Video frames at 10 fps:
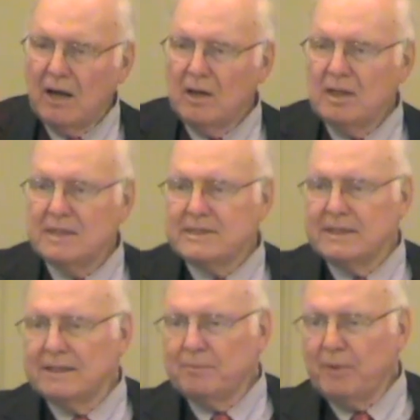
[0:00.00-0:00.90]

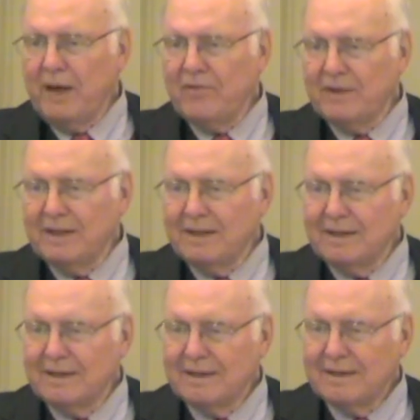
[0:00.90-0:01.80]
urging the president
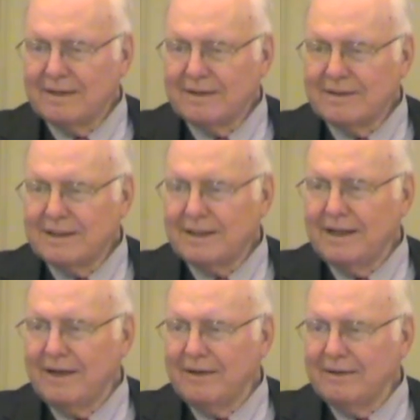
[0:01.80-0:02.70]
to
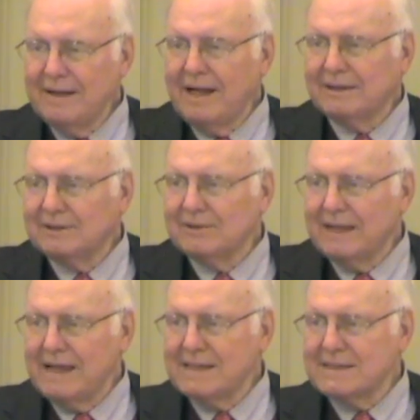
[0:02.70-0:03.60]
declare national
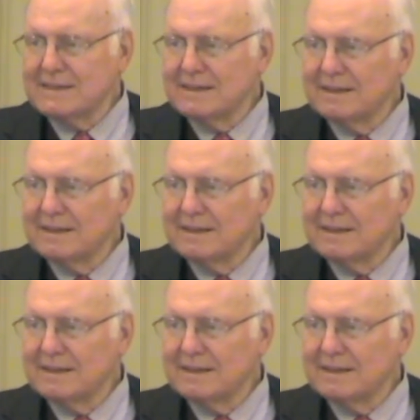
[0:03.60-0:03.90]
days.